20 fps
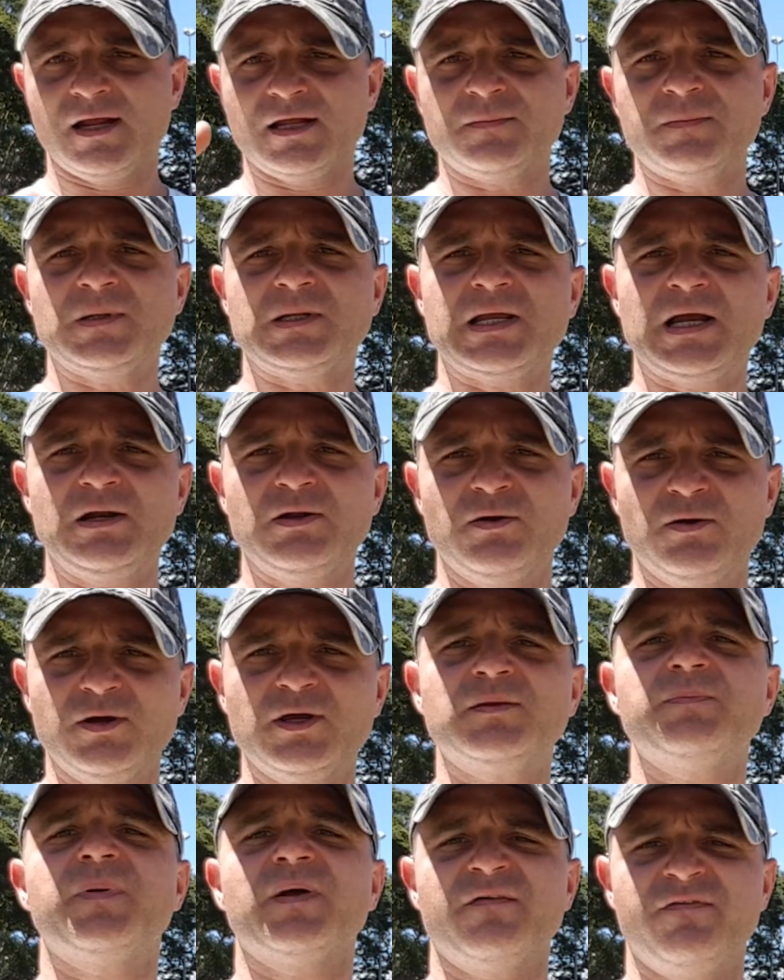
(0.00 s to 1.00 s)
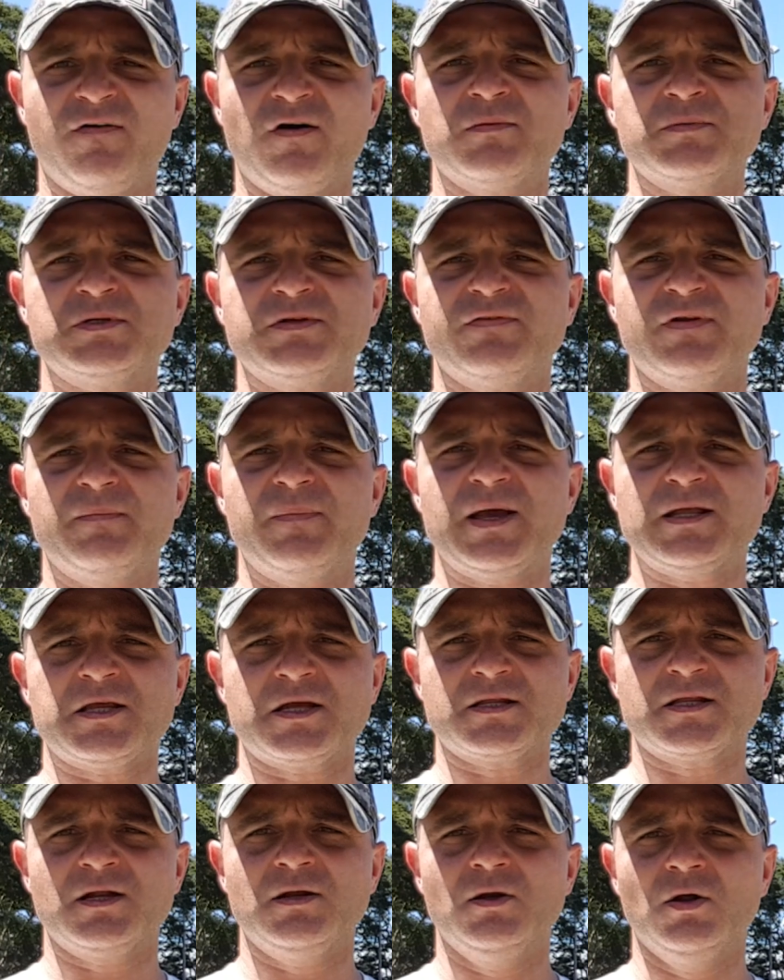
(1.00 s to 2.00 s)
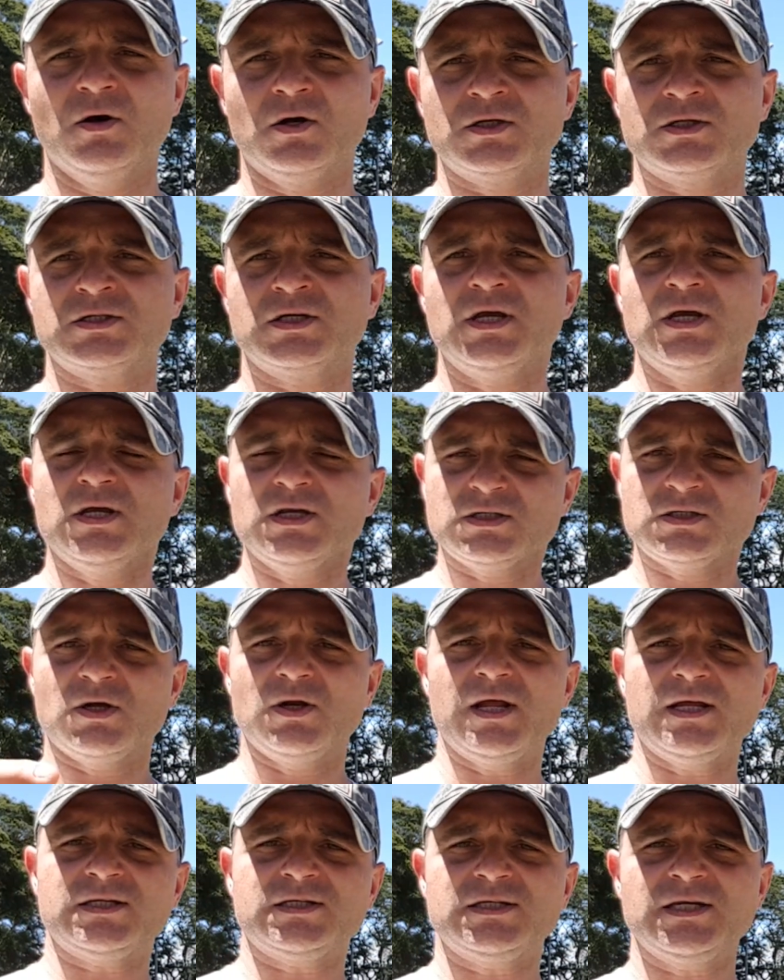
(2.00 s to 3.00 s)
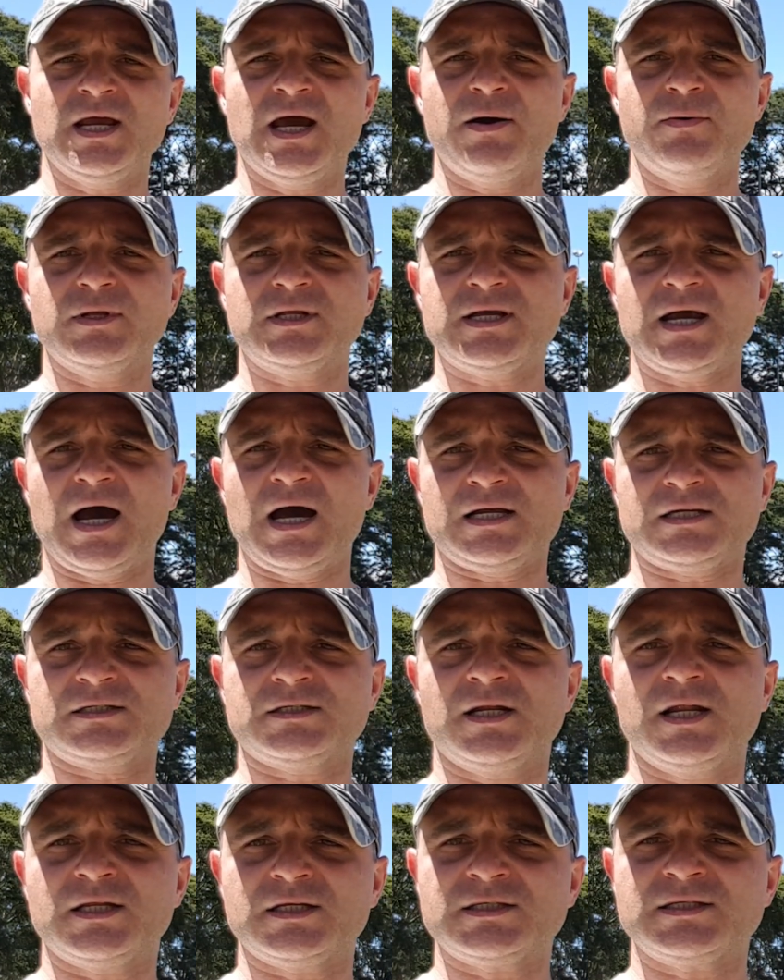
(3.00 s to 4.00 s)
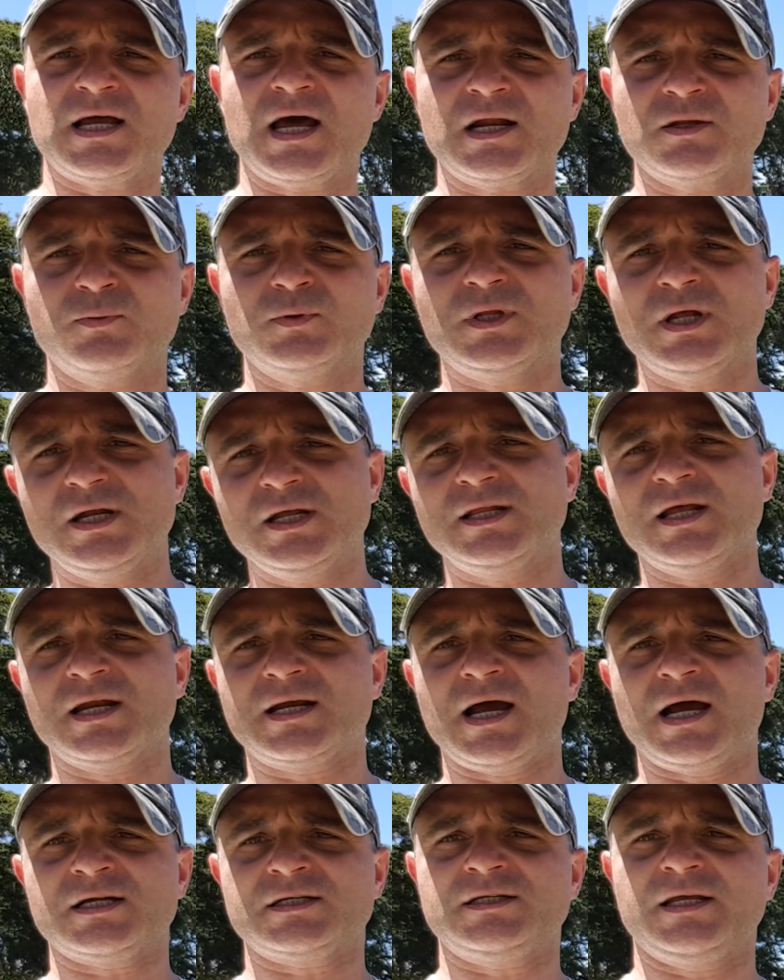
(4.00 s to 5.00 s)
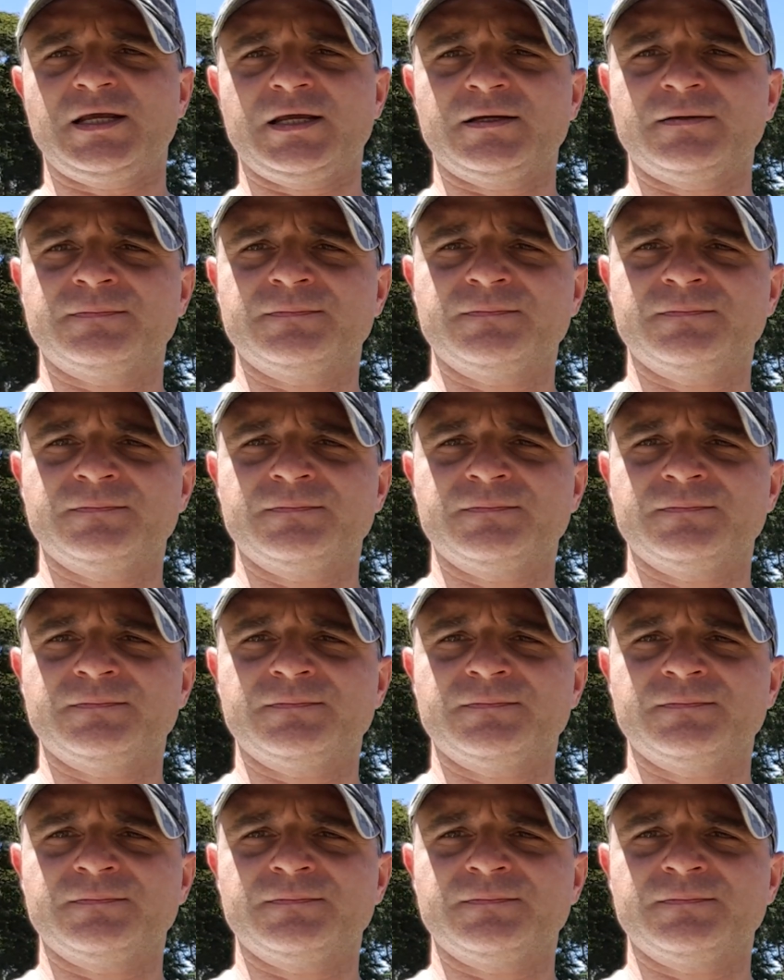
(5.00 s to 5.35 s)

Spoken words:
let me tell you, it performs even better than looks. So let's see how it casts. Let's start with the leader casting.